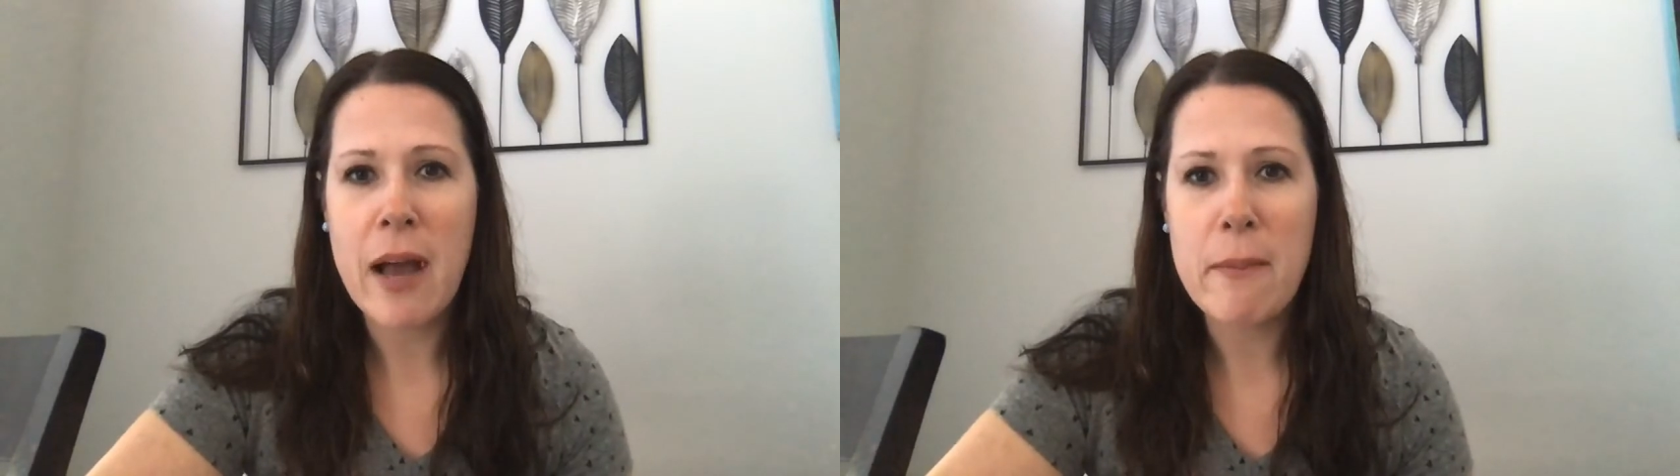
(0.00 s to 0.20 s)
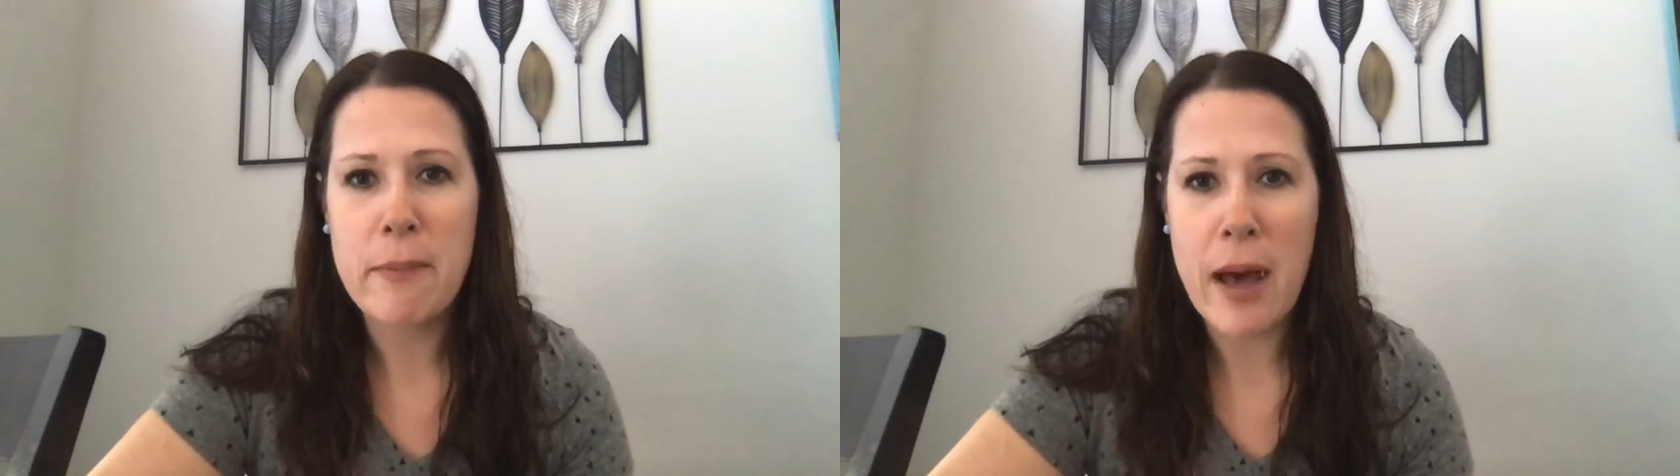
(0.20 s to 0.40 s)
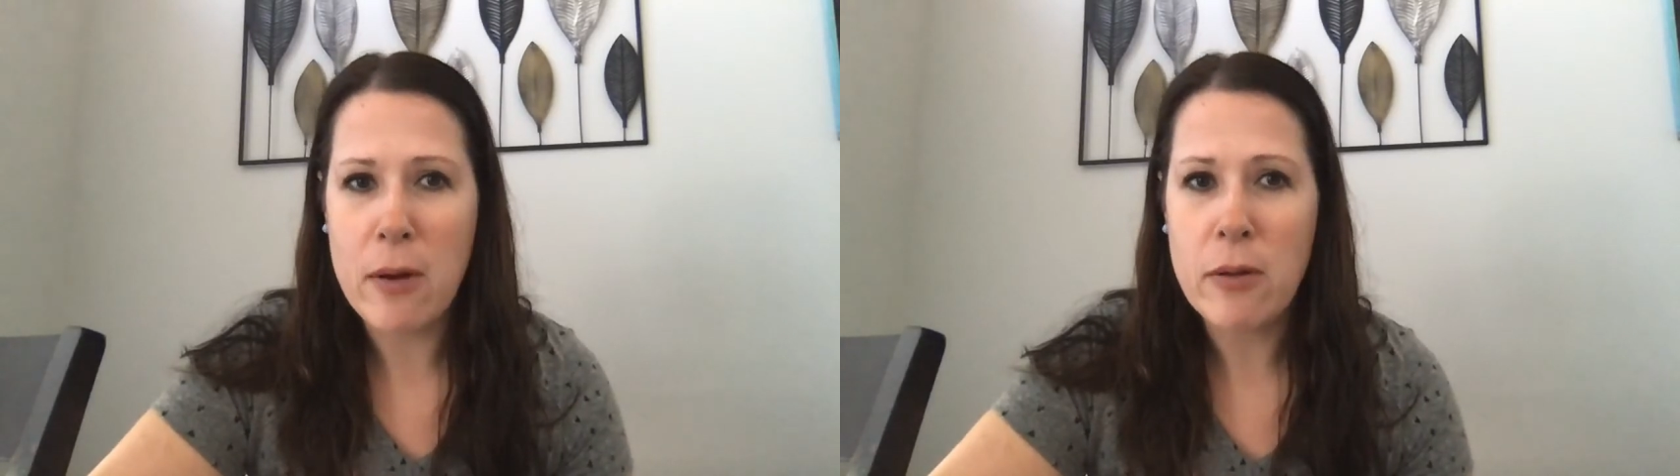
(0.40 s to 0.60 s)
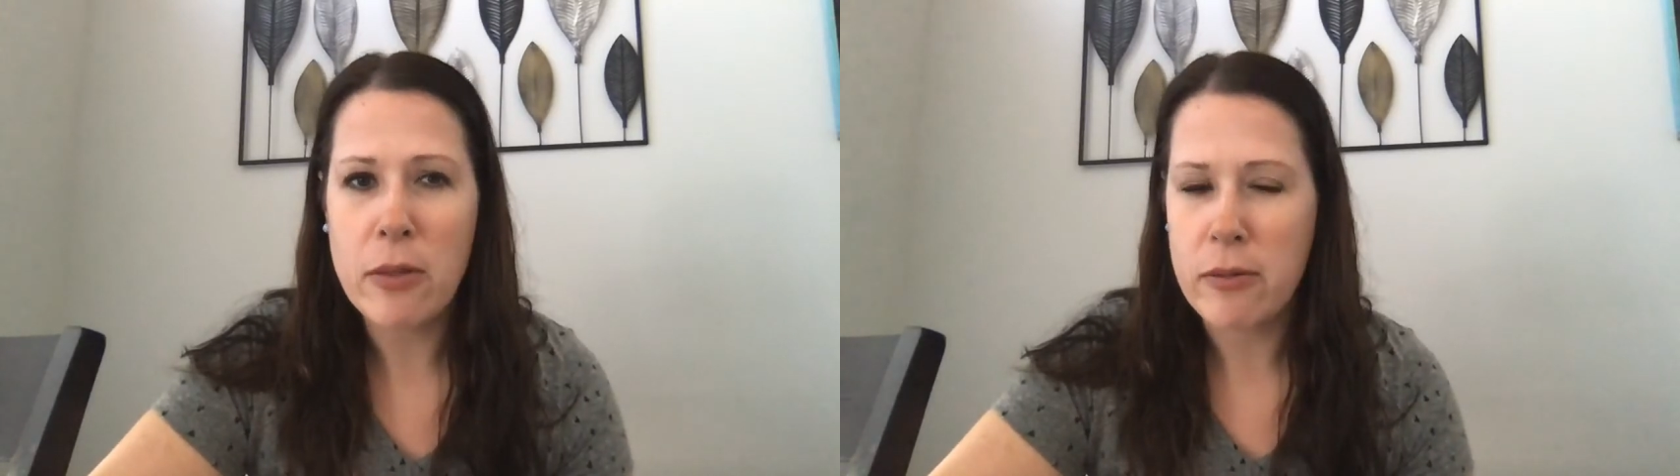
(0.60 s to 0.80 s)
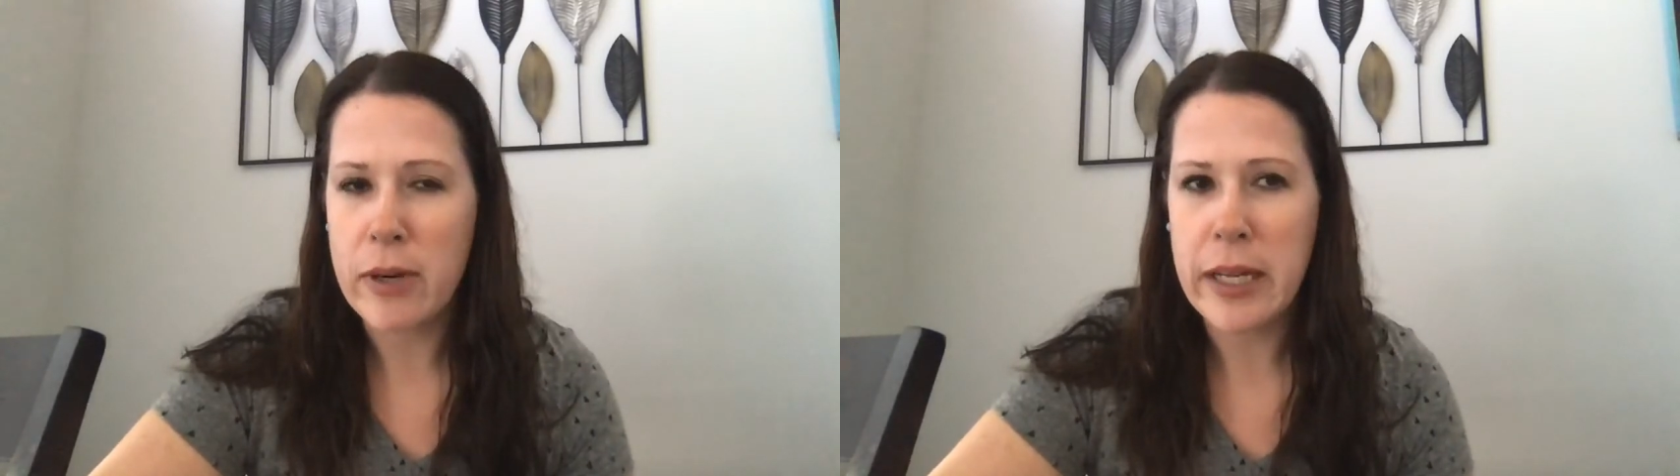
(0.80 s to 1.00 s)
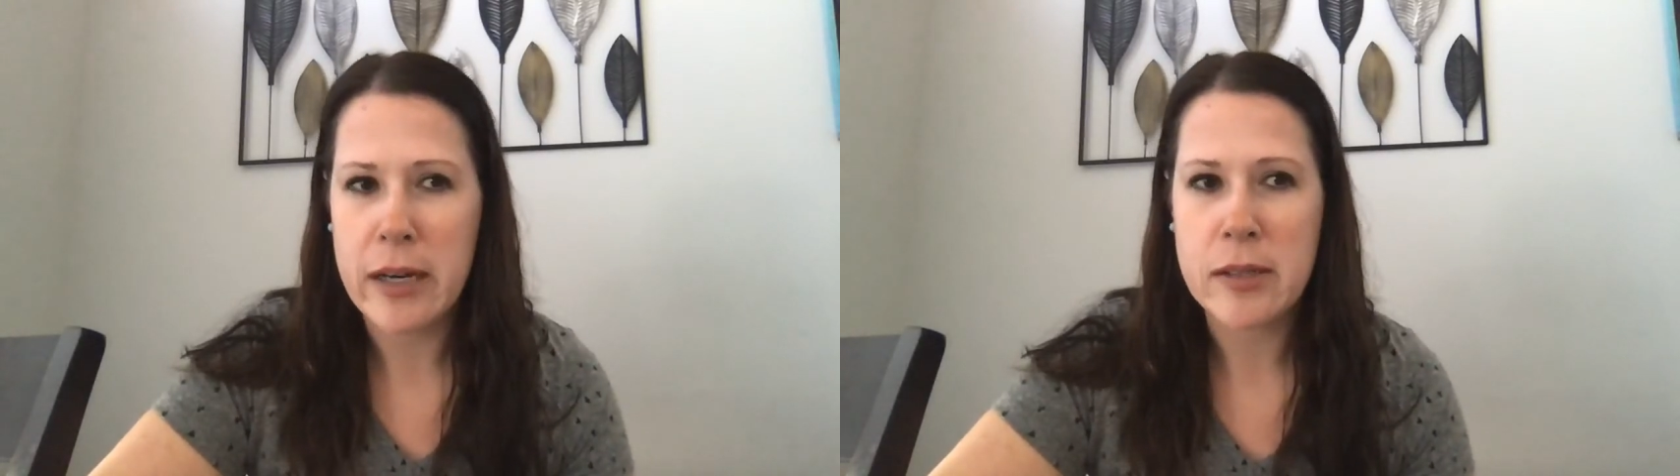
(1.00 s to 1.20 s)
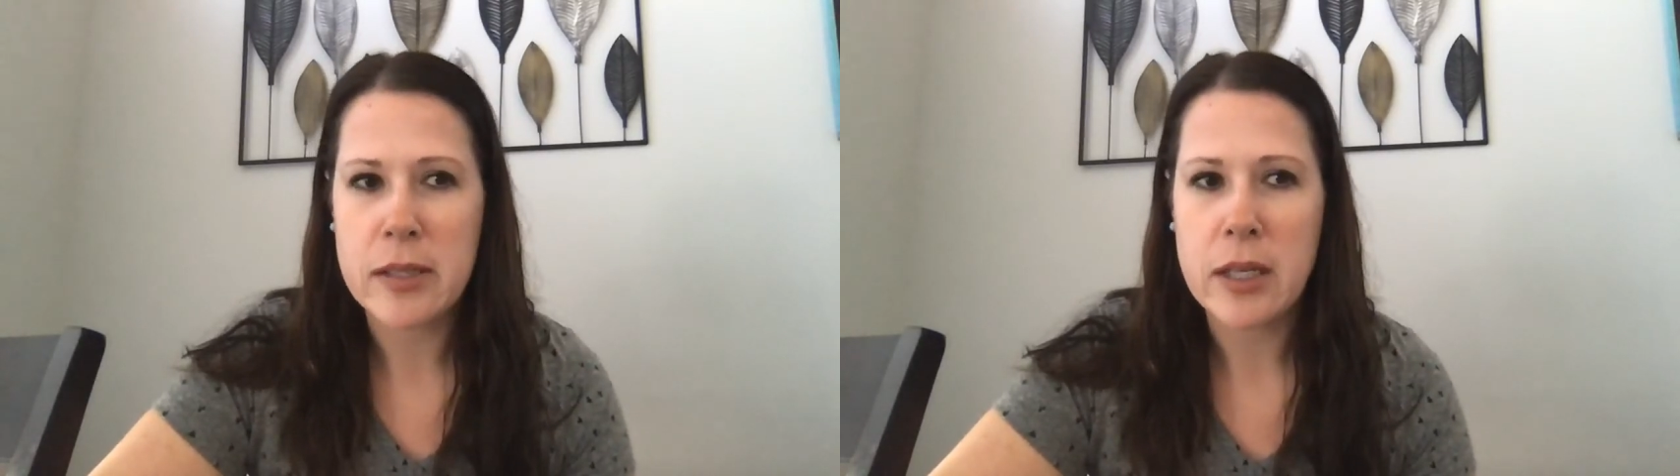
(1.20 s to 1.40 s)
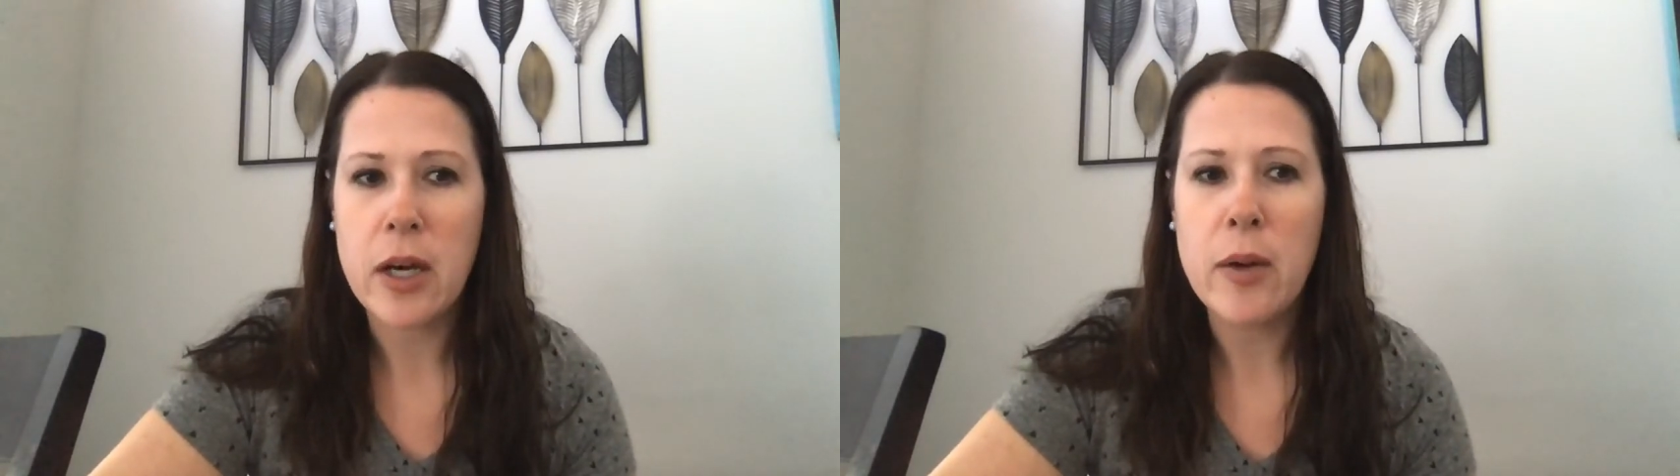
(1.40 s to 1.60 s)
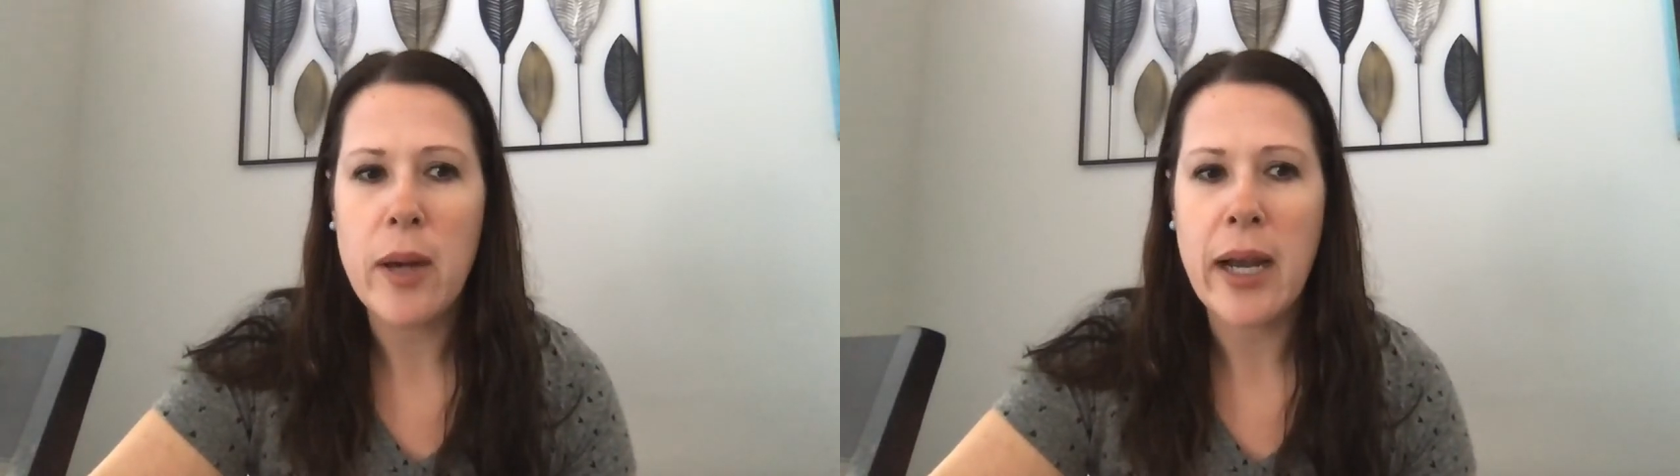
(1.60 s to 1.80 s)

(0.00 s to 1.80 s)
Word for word: about three years ago,